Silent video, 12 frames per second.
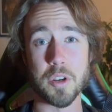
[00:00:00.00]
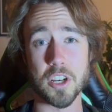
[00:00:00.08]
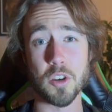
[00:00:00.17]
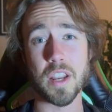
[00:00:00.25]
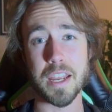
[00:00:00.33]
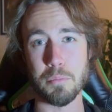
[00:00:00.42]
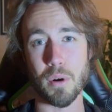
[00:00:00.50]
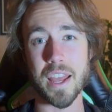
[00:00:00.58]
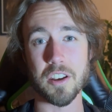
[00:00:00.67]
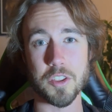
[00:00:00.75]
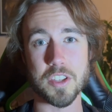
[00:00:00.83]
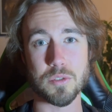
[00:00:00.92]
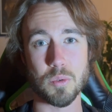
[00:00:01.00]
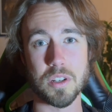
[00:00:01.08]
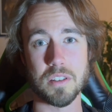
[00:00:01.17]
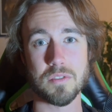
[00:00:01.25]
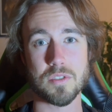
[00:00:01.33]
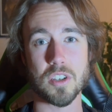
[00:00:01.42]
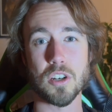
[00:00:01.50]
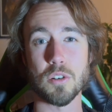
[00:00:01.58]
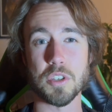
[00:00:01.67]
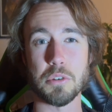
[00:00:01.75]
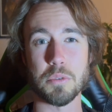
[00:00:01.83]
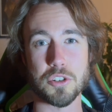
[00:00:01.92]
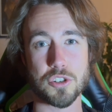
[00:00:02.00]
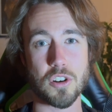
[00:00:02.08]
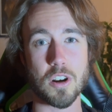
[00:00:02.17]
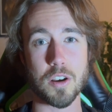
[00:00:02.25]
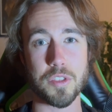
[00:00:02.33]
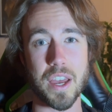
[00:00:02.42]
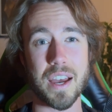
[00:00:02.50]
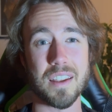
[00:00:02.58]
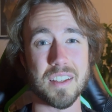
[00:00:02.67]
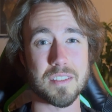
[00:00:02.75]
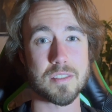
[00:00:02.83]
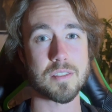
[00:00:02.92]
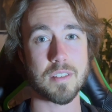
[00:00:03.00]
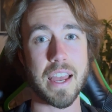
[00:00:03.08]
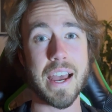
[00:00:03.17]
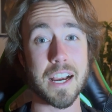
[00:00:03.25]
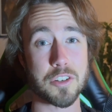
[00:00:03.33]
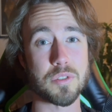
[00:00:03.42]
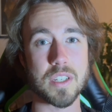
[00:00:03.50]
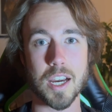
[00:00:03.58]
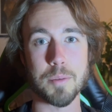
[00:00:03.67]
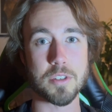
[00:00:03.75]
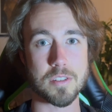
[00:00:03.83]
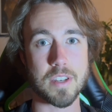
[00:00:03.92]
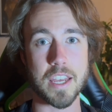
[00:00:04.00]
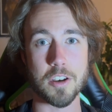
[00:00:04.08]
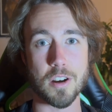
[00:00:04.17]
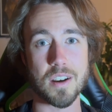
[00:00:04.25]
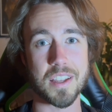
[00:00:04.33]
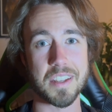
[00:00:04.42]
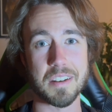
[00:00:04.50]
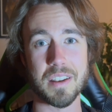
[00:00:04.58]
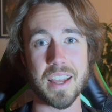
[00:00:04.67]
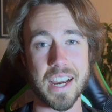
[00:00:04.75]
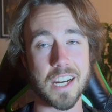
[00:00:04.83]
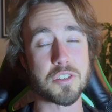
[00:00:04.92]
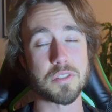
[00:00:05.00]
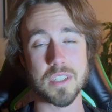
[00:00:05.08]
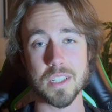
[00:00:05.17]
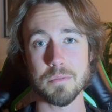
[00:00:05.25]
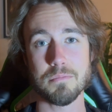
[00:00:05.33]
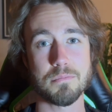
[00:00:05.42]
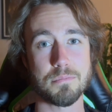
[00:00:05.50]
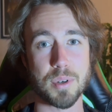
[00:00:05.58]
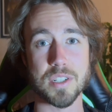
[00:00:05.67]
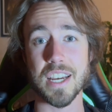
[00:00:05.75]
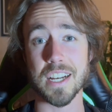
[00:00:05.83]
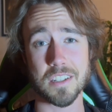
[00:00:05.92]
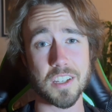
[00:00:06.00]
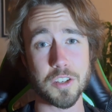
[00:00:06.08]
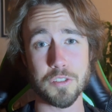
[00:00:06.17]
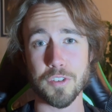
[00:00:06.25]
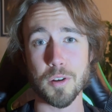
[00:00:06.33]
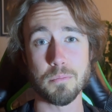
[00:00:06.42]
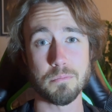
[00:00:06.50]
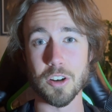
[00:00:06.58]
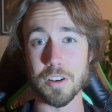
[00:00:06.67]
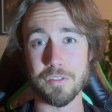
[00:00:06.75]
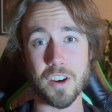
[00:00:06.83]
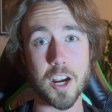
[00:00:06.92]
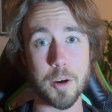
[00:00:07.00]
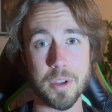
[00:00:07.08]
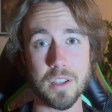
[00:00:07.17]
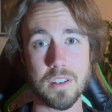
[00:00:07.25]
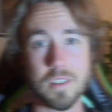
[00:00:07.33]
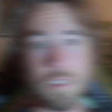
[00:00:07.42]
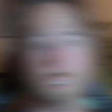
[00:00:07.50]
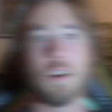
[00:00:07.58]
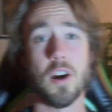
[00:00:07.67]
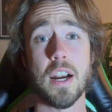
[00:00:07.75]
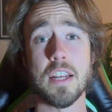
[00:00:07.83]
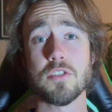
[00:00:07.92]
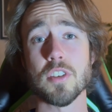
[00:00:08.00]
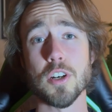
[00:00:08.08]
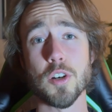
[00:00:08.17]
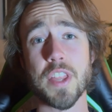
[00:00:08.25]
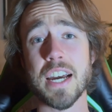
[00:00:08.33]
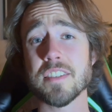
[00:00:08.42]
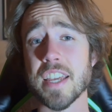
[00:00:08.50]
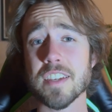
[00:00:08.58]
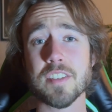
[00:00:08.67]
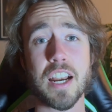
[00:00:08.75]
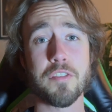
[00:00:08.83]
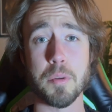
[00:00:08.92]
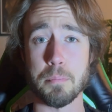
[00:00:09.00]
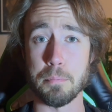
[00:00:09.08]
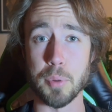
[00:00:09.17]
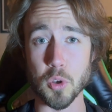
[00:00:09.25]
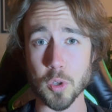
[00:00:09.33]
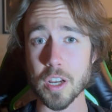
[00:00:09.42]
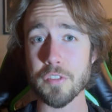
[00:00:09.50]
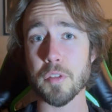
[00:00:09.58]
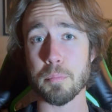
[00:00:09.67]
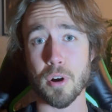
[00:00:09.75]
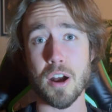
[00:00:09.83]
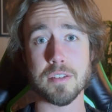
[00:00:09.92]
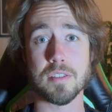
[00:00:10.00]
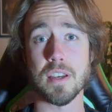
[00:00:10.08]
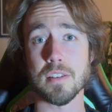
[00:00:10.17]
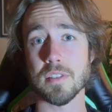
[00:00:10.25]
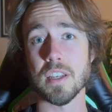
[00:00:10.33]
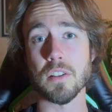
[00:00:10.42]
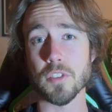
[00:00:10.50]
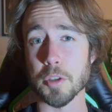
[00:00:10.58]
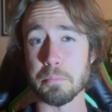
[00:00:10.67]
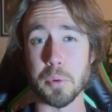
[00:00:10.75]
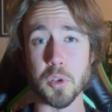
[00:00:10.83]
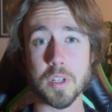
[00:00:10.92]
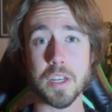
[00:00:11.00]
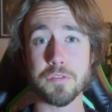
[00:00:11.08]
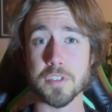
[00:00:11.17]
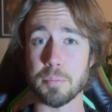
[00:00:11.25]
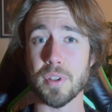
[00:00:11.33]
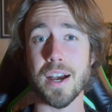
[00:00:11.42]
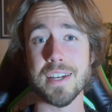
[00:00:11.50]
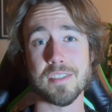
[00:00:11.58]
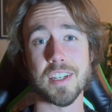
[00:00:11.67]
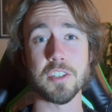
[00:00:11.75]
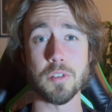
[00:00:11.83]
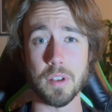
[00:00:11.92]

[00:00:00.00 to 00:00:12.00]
would go name brand on this one so you ensure that it's actually up to standard and actually protecting you from your environment. All right, so that takes care of the bulk of the process and the bulk of supplies that you'll